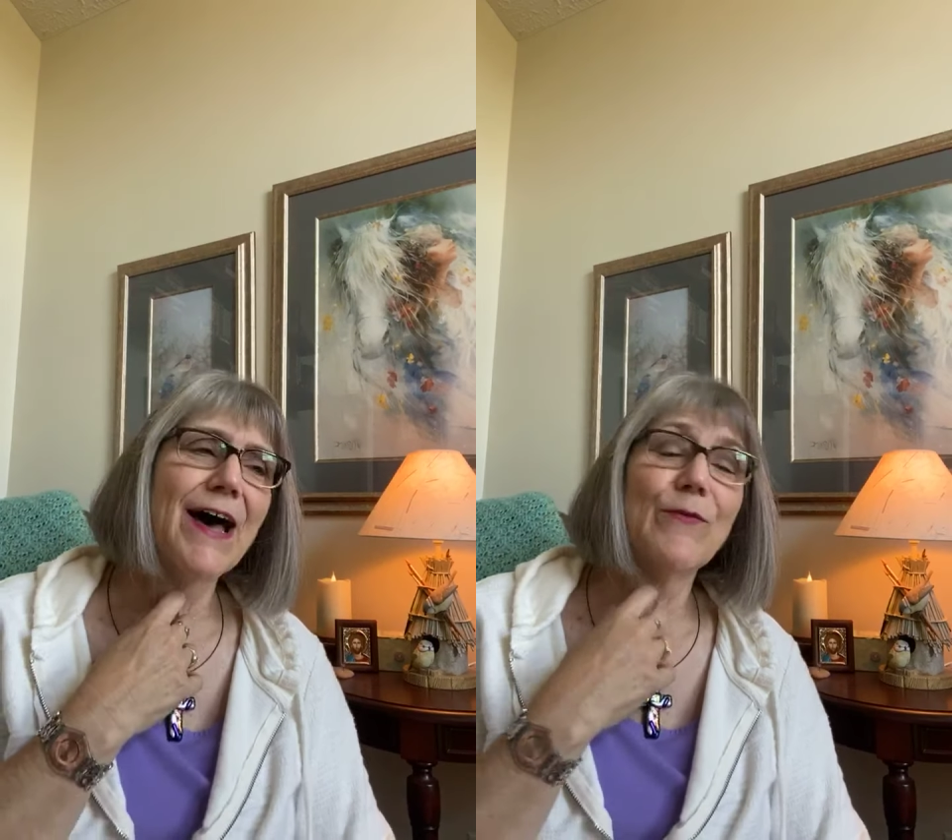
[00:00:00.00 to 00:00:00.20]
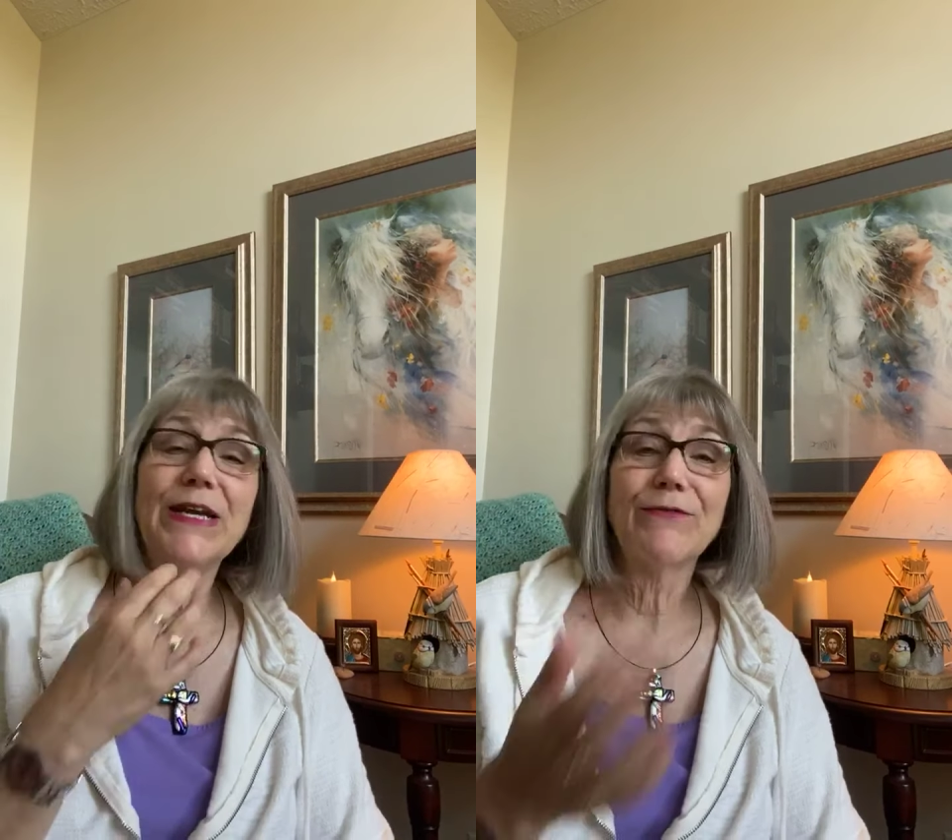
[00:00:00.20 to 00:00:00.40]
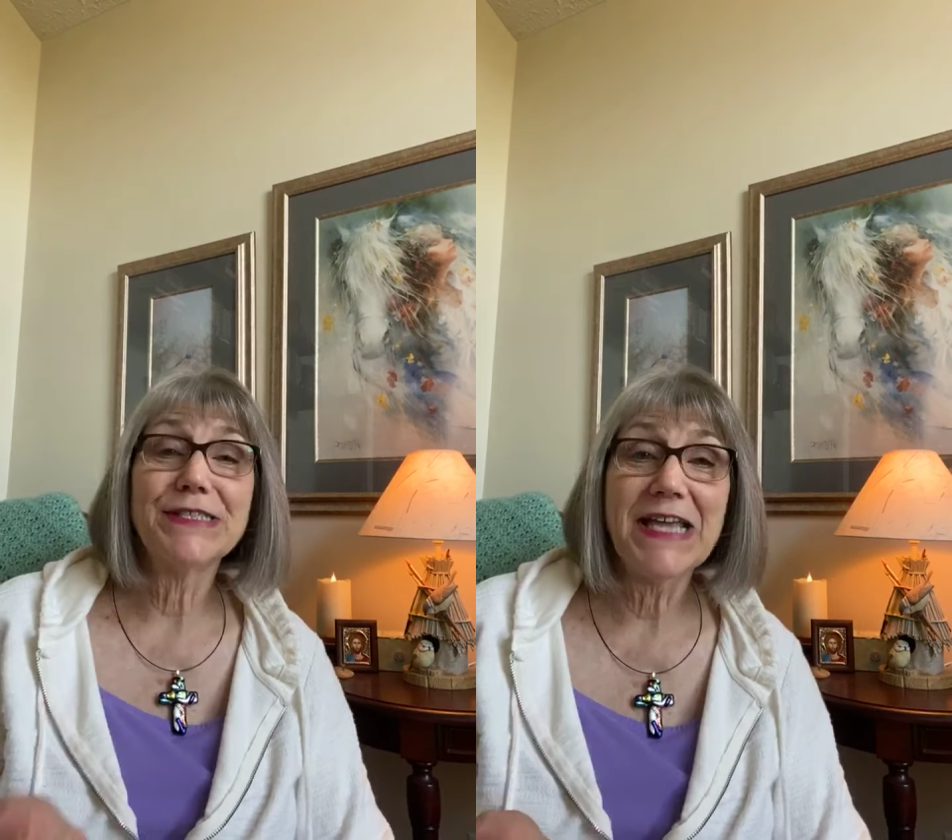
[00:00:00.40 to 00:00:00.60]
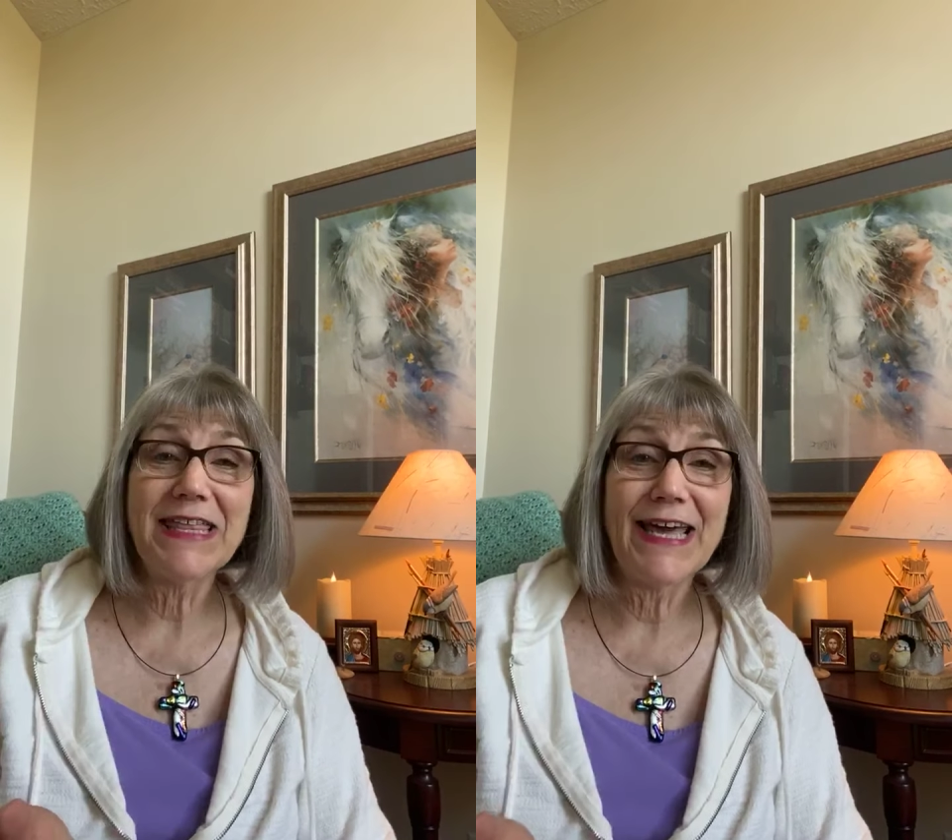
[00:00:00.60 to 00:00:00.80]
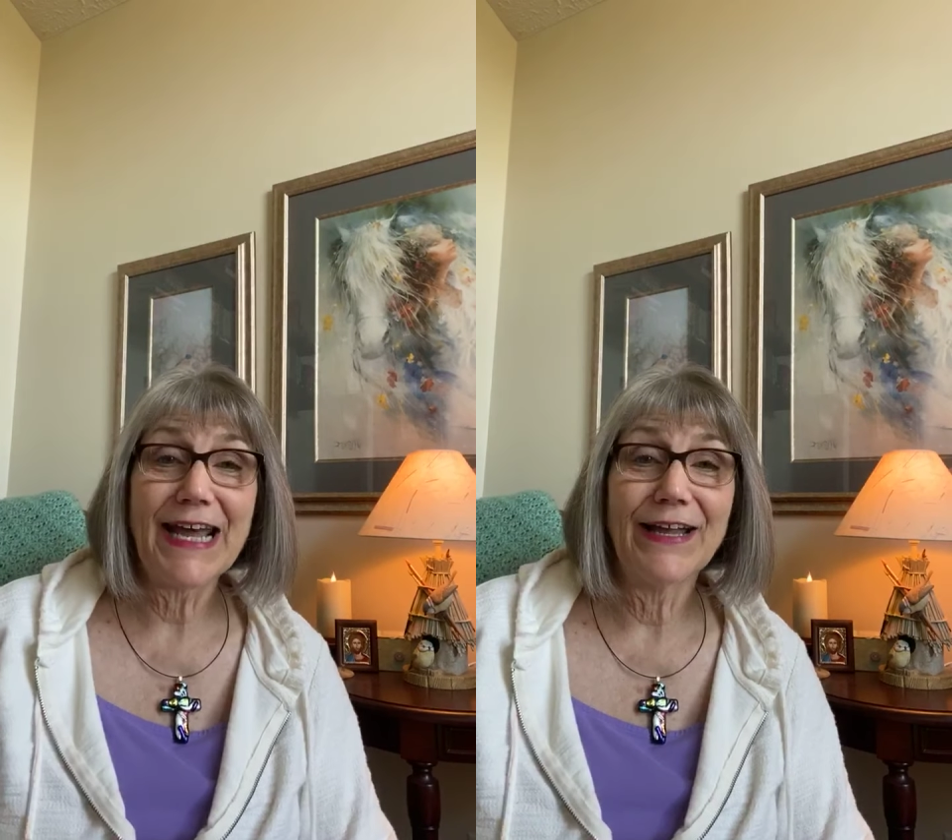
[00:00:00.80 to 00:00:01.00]
We never say
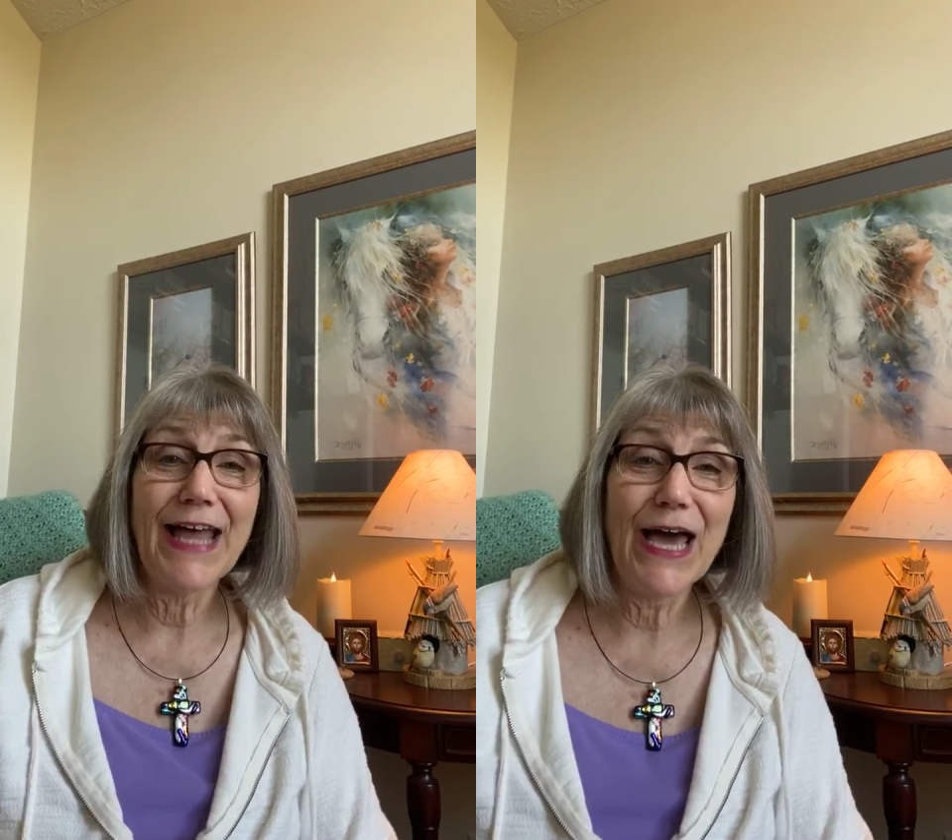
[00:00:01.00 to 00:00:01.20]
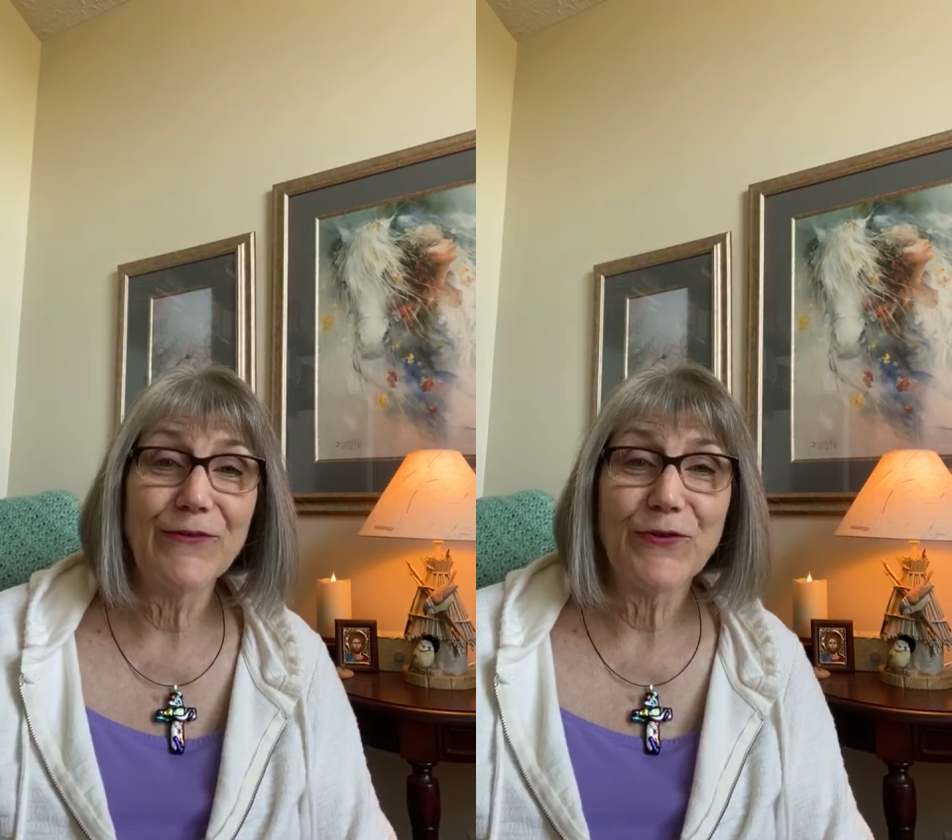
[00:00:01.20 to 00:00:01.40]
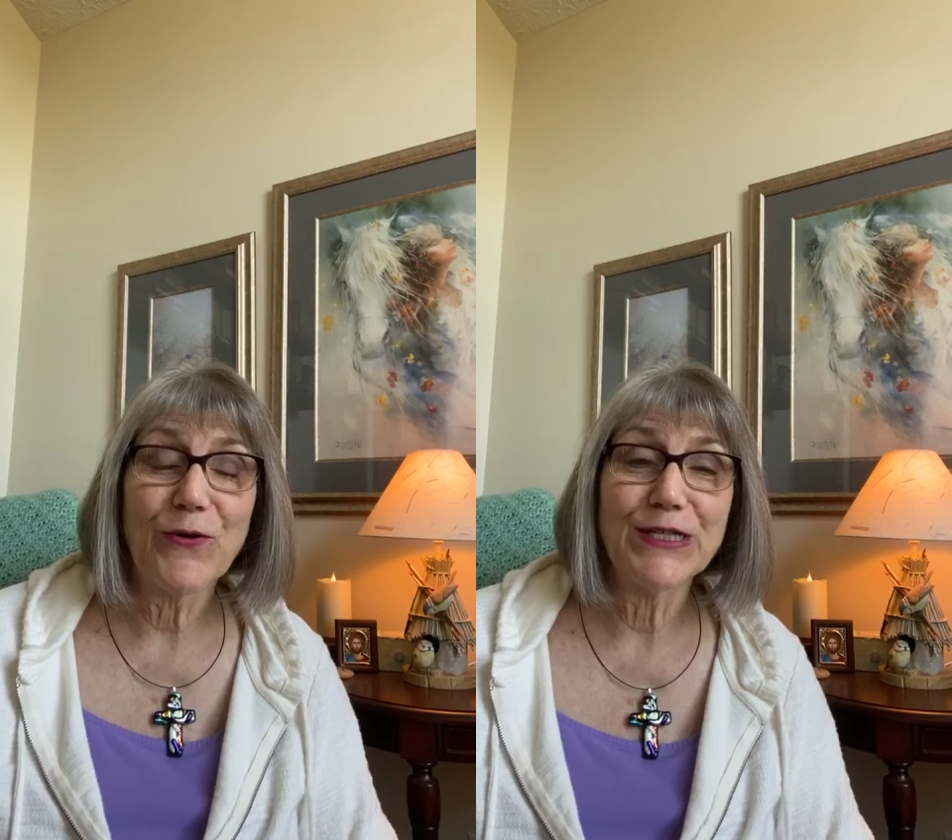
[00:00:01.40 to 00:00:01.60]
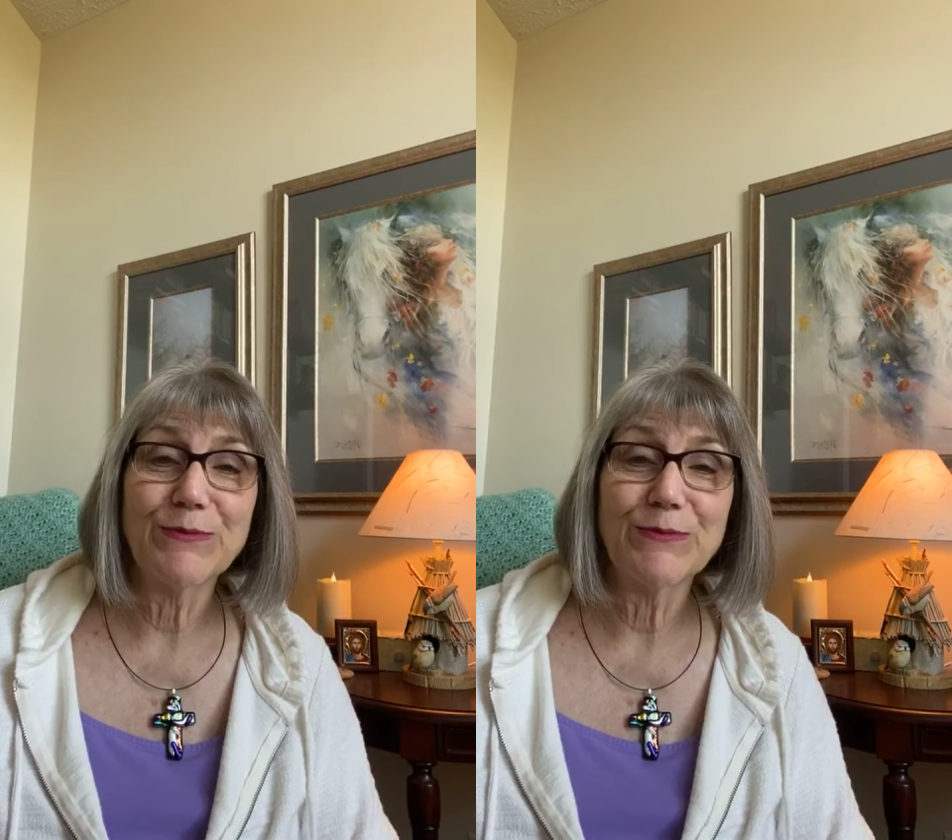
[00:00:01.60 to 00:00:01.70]
that out loud, of course,